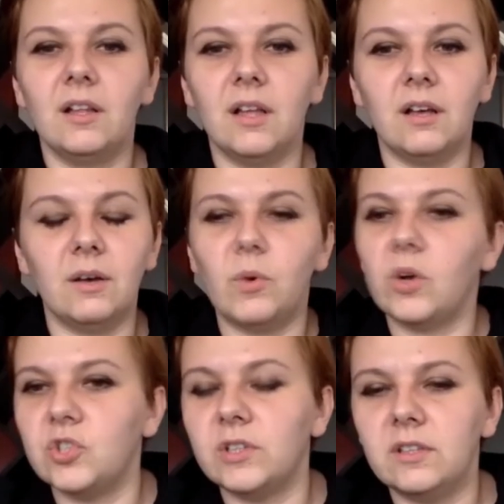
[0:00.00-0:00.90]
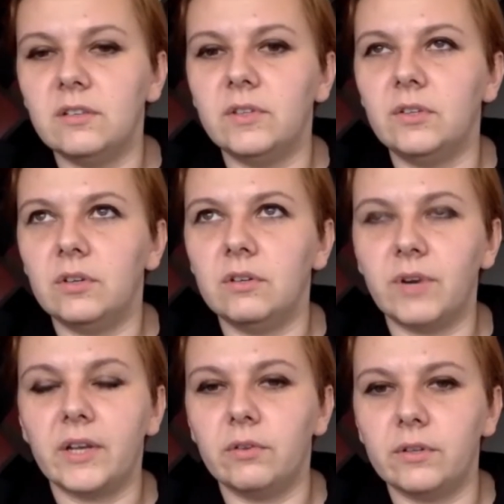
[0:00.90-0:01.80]
watching TV
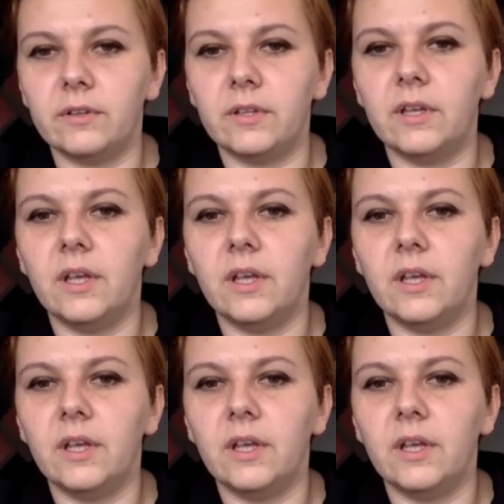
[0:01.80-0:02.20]
regularly.